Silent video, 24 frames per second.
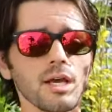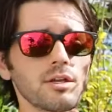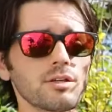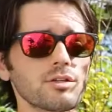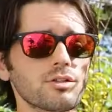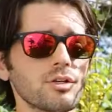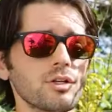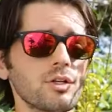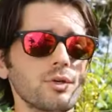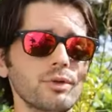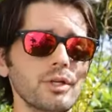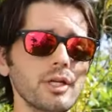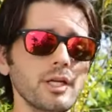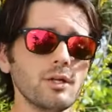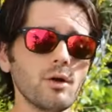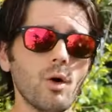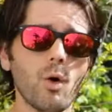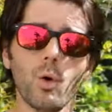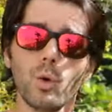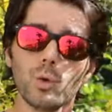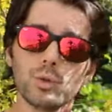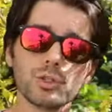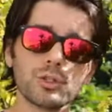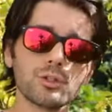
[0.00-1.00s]
So you need
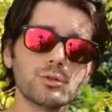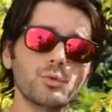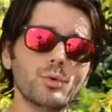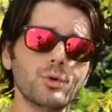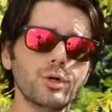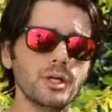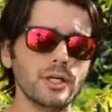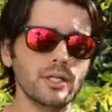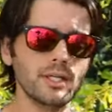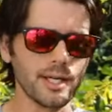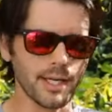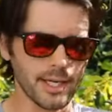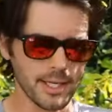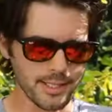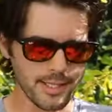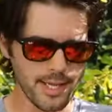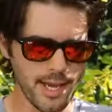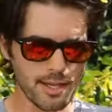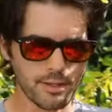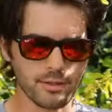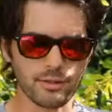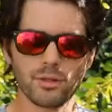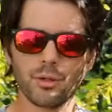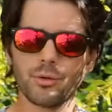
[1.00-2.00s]
older wood and
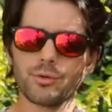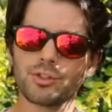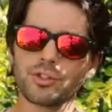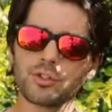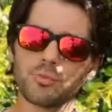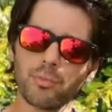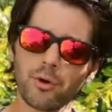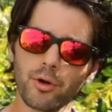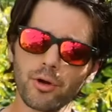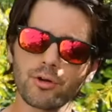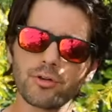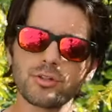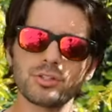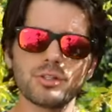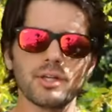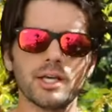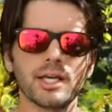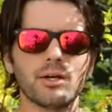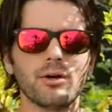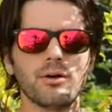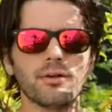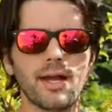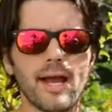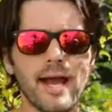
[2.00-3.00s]
that those spurs,
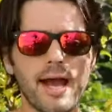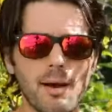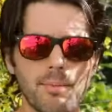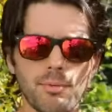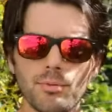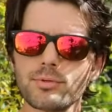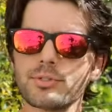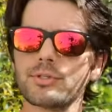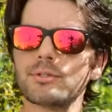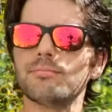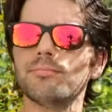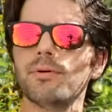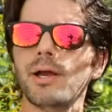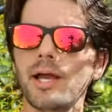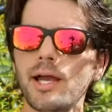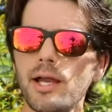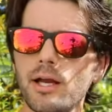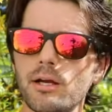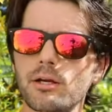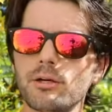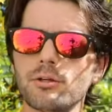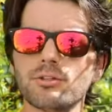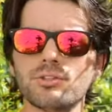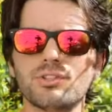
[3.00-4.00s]
like on apples and
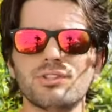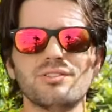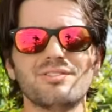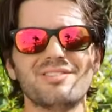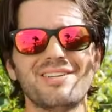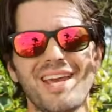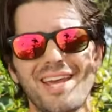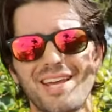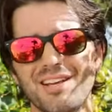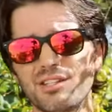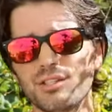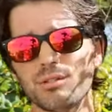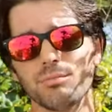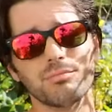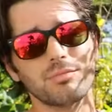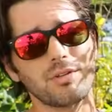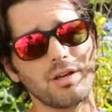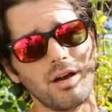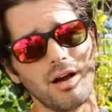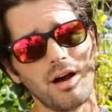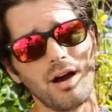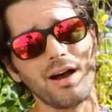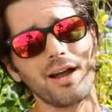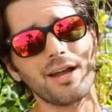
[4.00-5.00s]
pears, take some
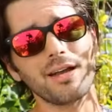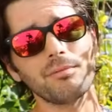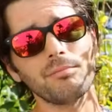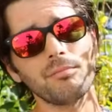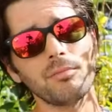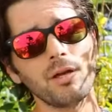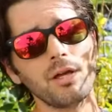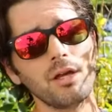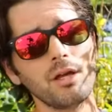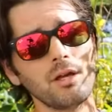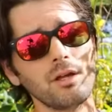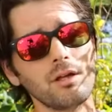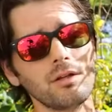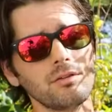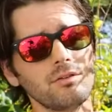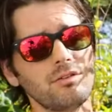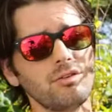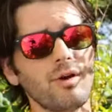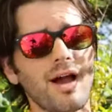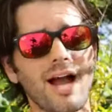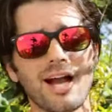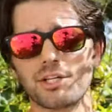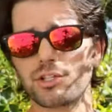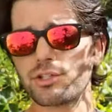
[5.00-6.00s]
time
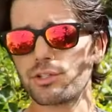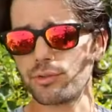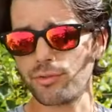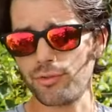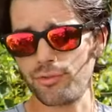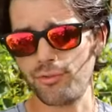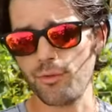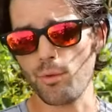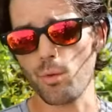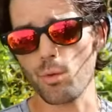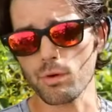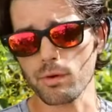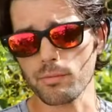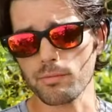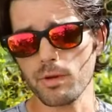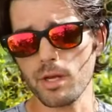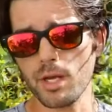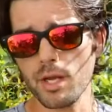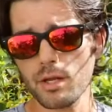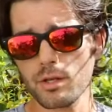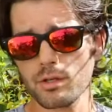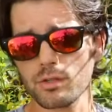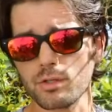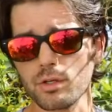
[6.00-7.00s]
to actually form.
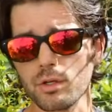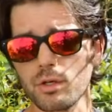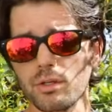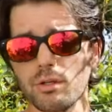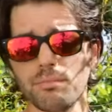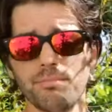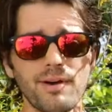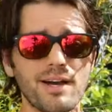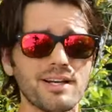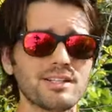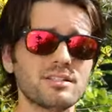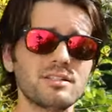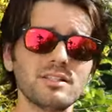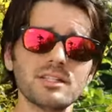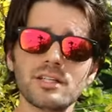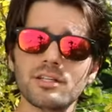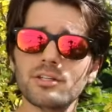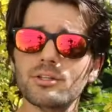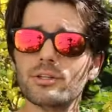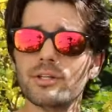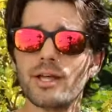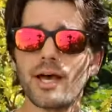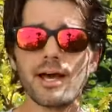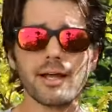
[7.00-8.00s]
So the best thing to
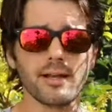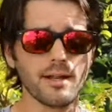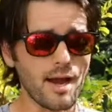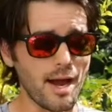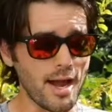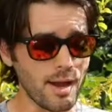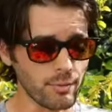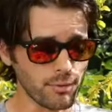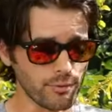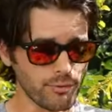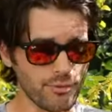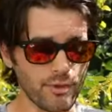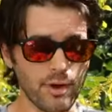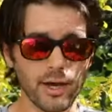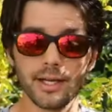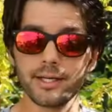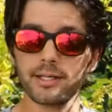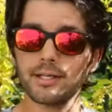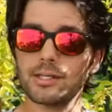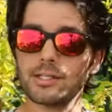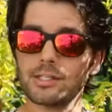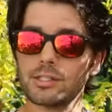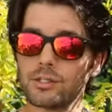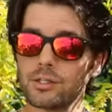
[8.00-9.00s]
do that I would
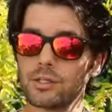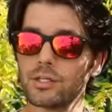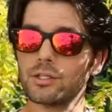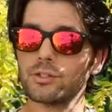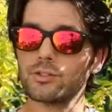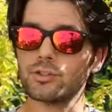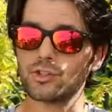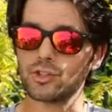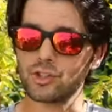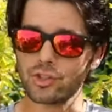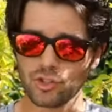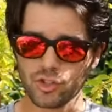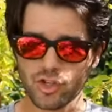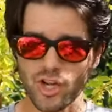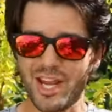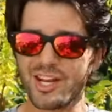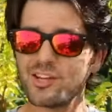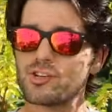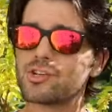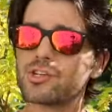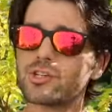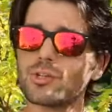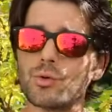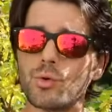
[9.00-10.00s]
find is, is just
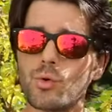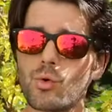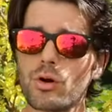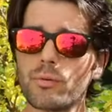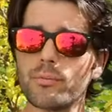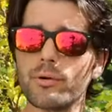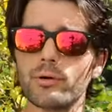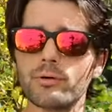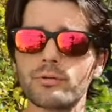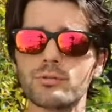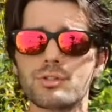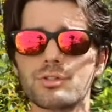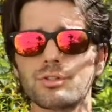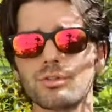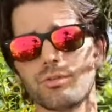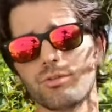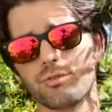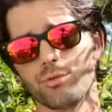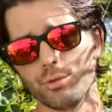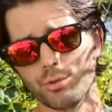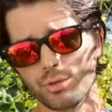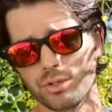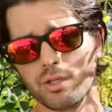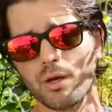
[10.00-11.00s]
changing the hormones
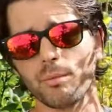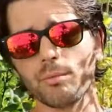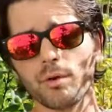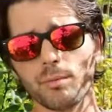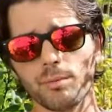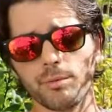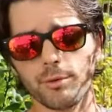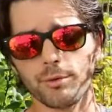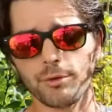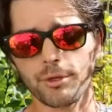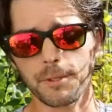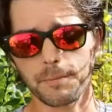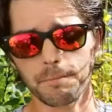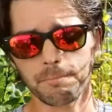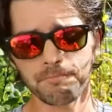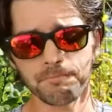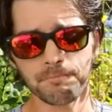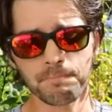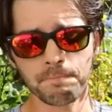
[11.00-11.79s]
through summer pruning.